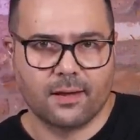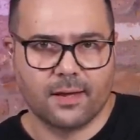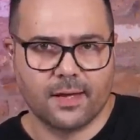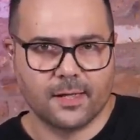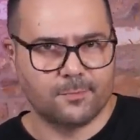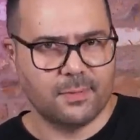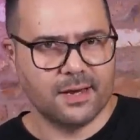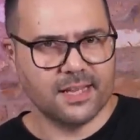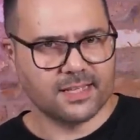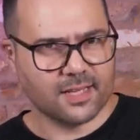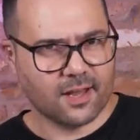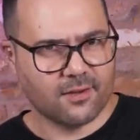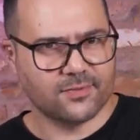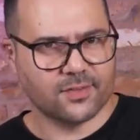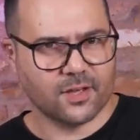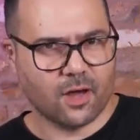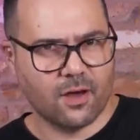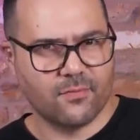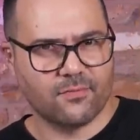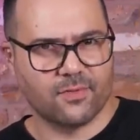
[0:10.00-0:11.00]
It's been a tough
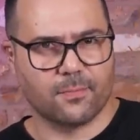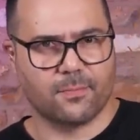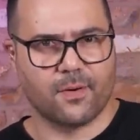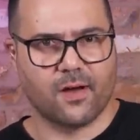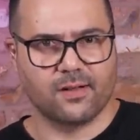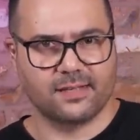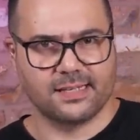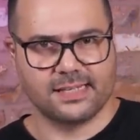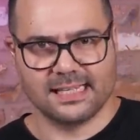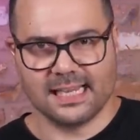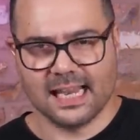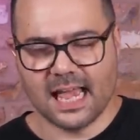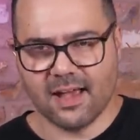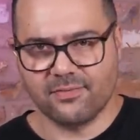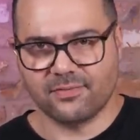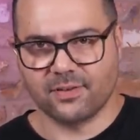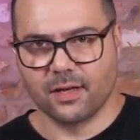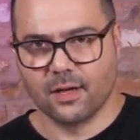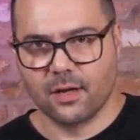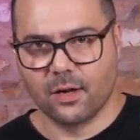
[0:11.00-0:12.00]
time for the party's
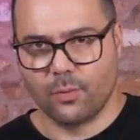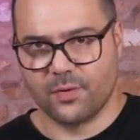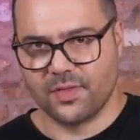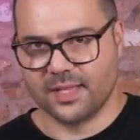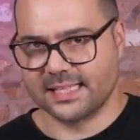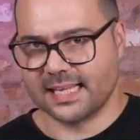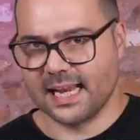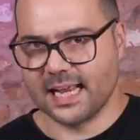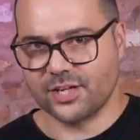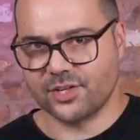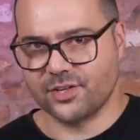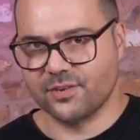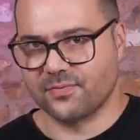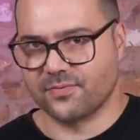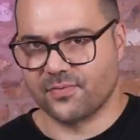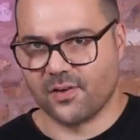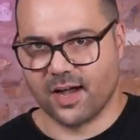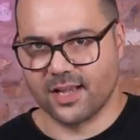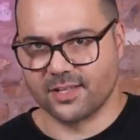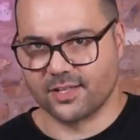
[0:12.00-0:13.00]
left, with the selection of
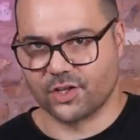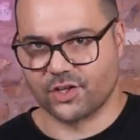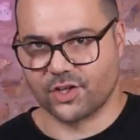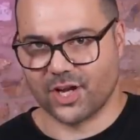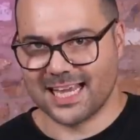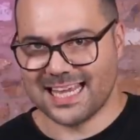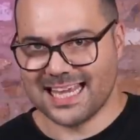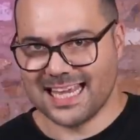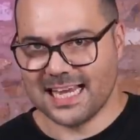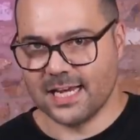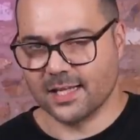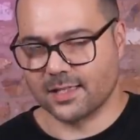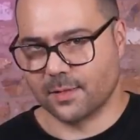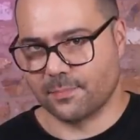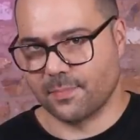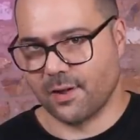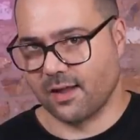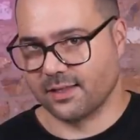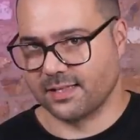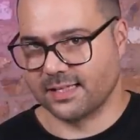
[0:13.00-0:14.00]
Faiza Shaheen as the
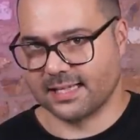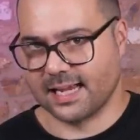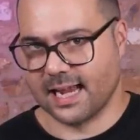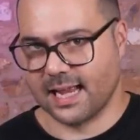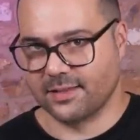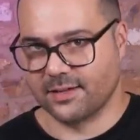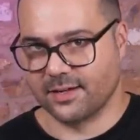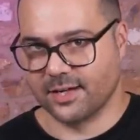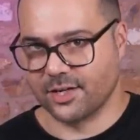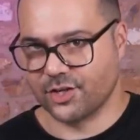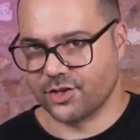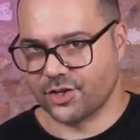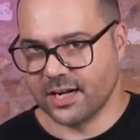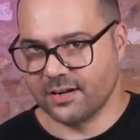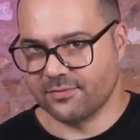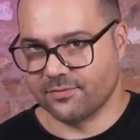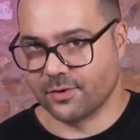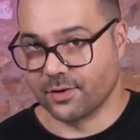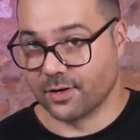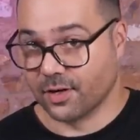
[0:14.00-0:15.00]
party's candidate in
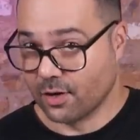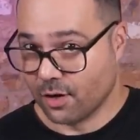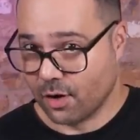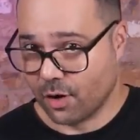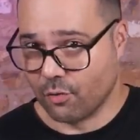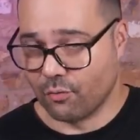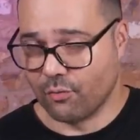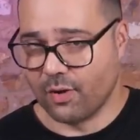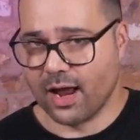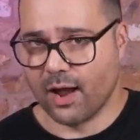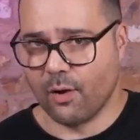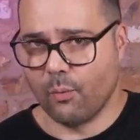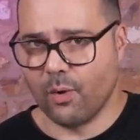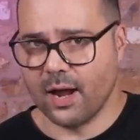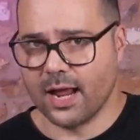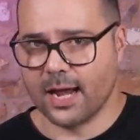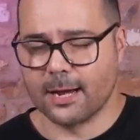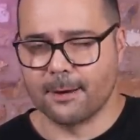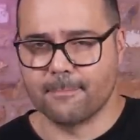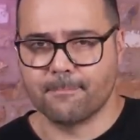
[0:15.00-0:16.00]
Chingford a rare
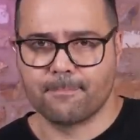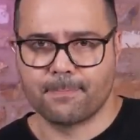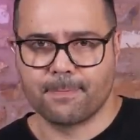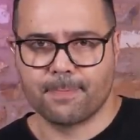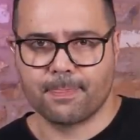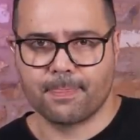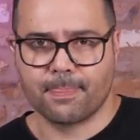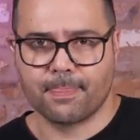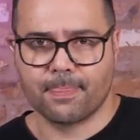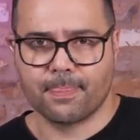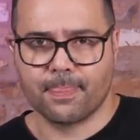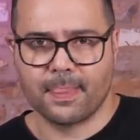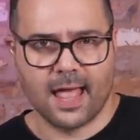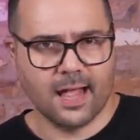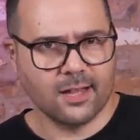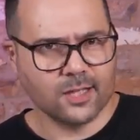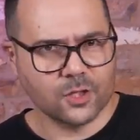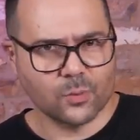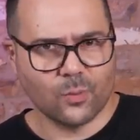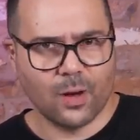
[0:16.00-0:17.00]
win.
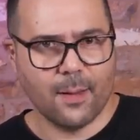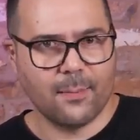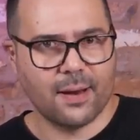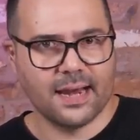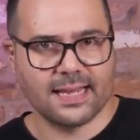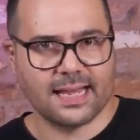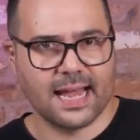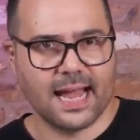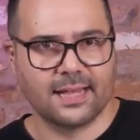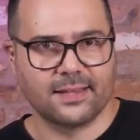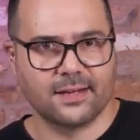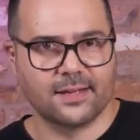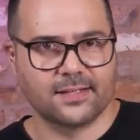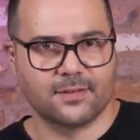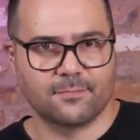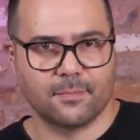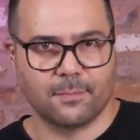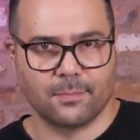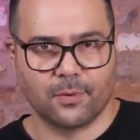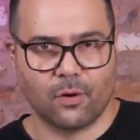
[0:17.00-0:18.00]
Elsewhere, many candidates
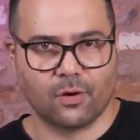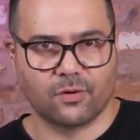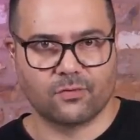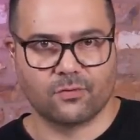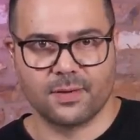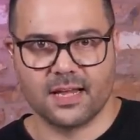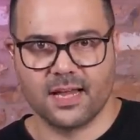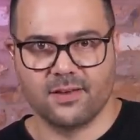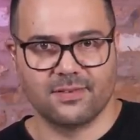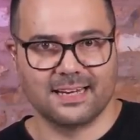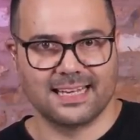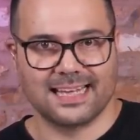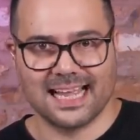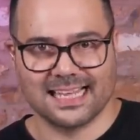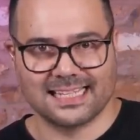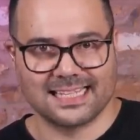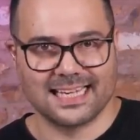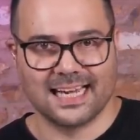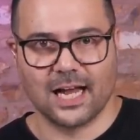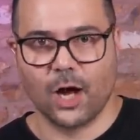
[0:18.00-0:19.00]
have been blocked from even
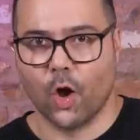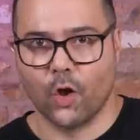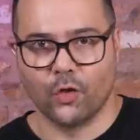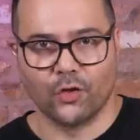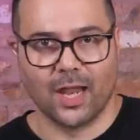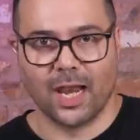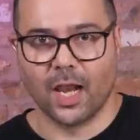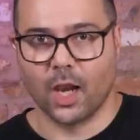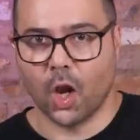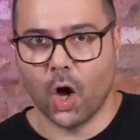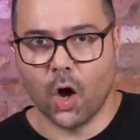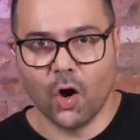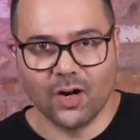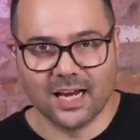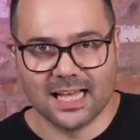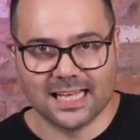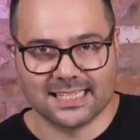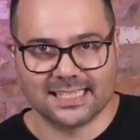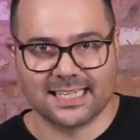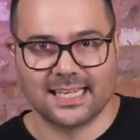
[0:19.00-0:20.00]
getting on the long
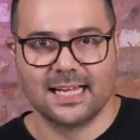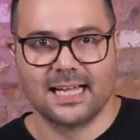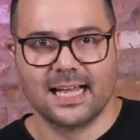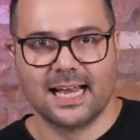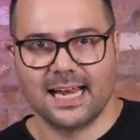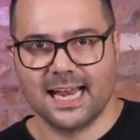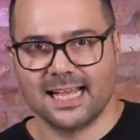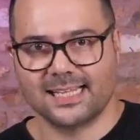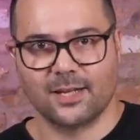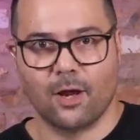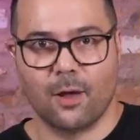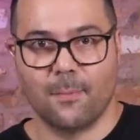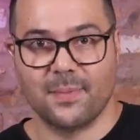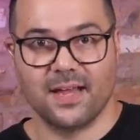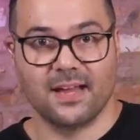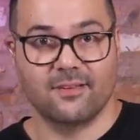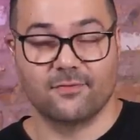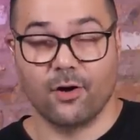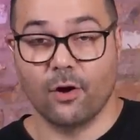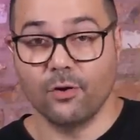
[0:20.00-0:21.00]
list, let alone
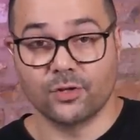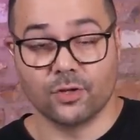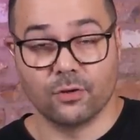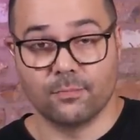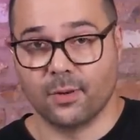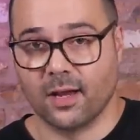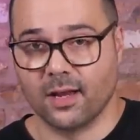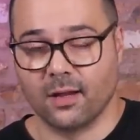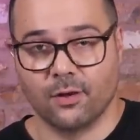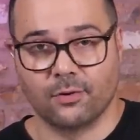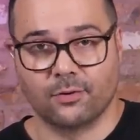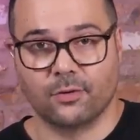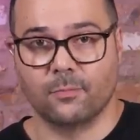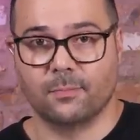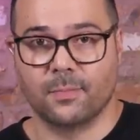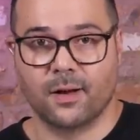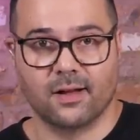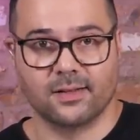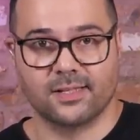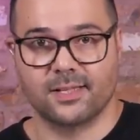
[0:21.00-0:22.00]
being voted on by local
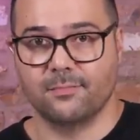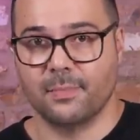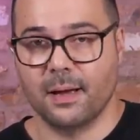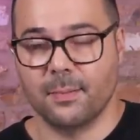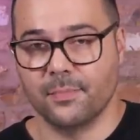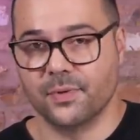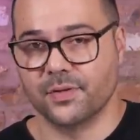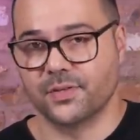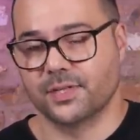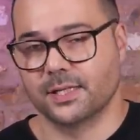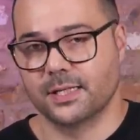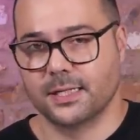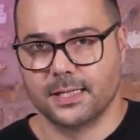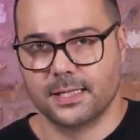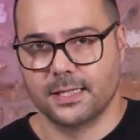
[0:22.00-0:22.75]
party members.